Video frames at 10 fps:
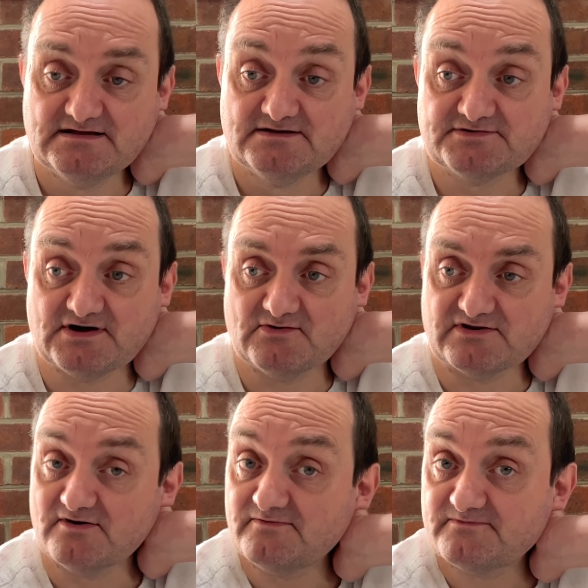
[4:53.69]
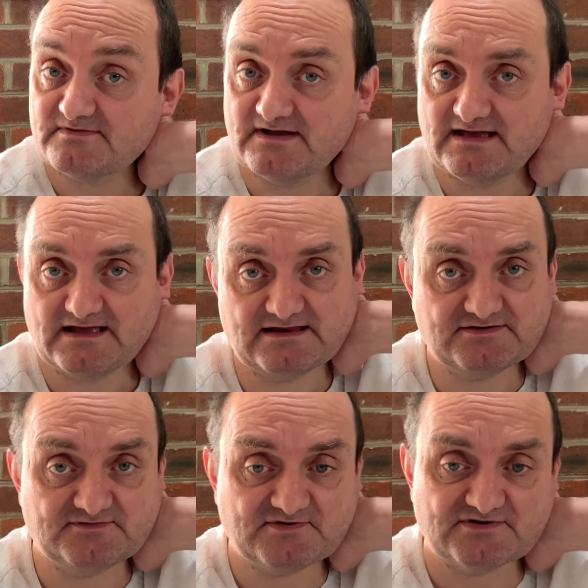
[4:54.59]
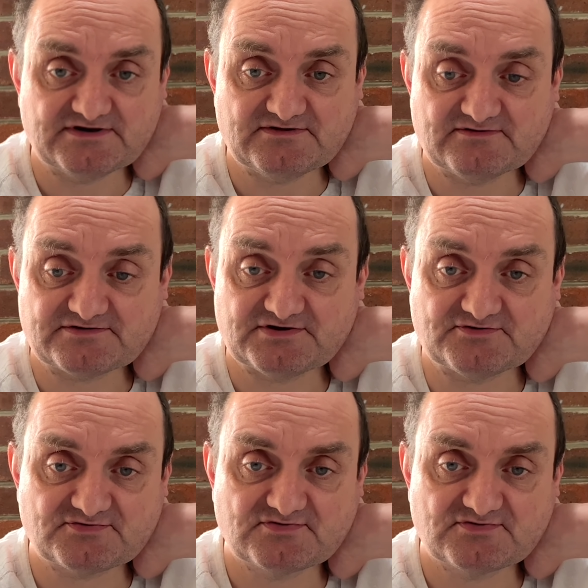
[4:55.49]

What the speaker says: showing off, and you've got a unit that shoots